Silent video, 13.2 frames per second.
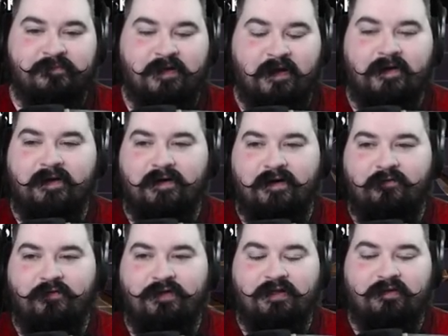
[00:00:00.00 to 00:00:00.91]
I don't know. I
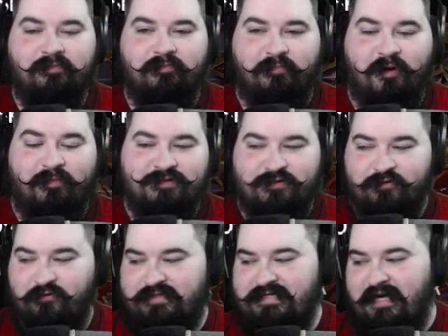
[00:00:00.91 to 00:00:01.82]
feel like probably should
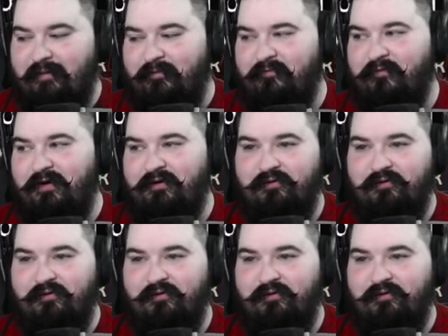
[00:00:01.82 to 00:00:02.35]
do a 10 before I